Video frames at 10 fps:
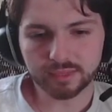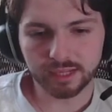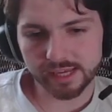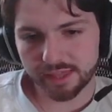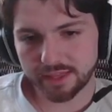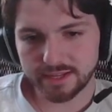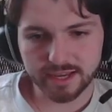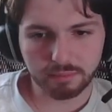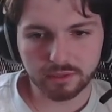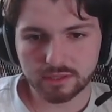Yeah, the
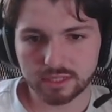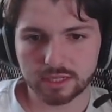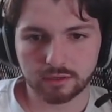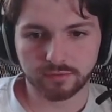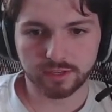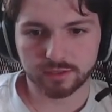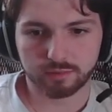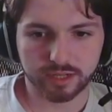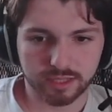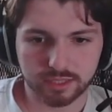deck build itself is
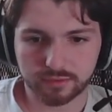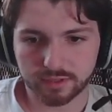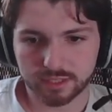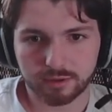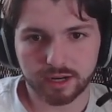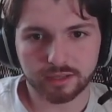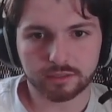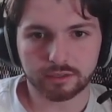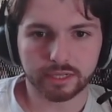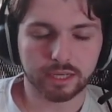pretty
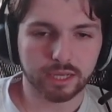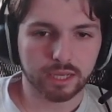self-explanatory.